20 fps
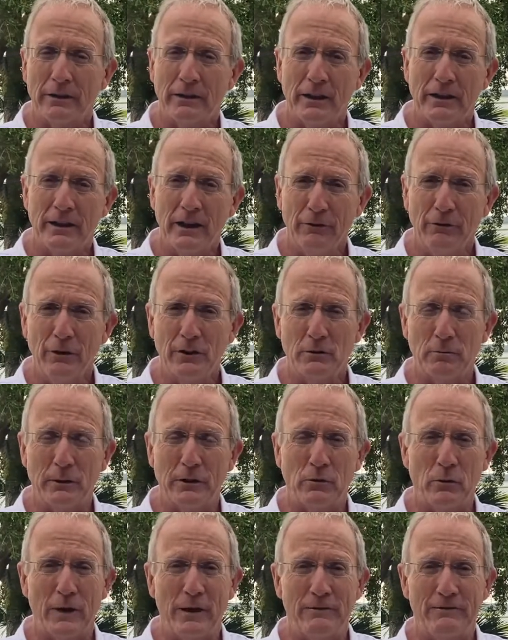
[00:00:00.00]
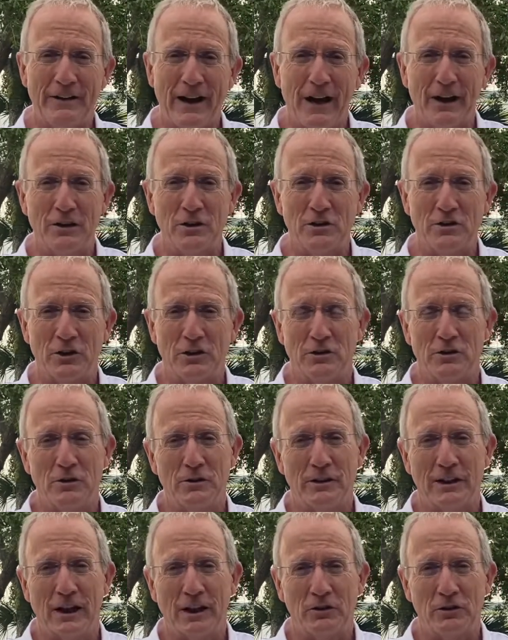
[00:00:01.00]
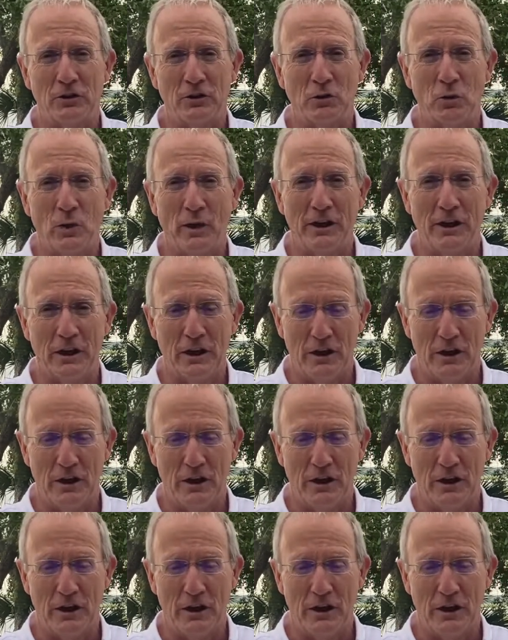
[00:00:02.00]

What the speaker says: the difference between values in 2020